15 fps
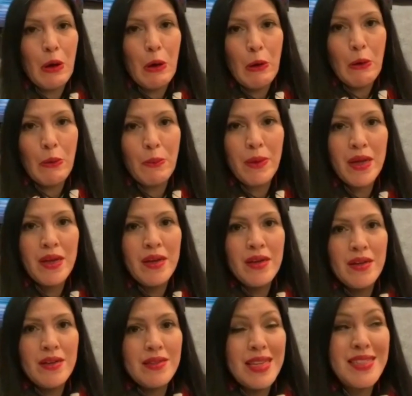home.
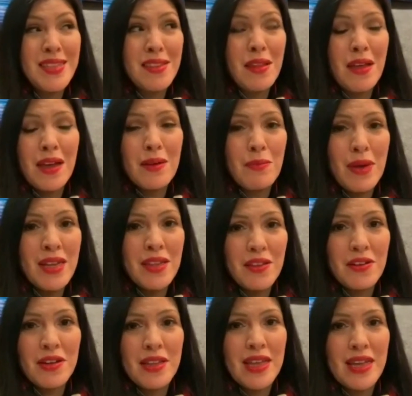That's a lot of money
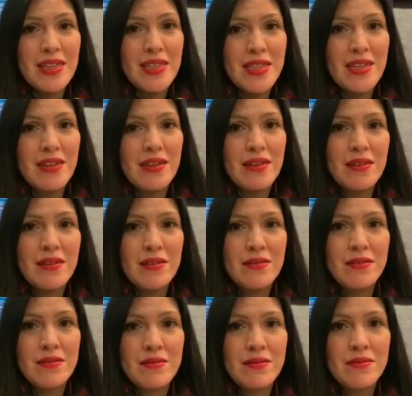they're collecting. Lisa
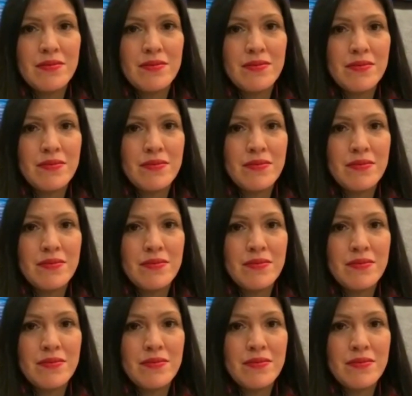Marie and her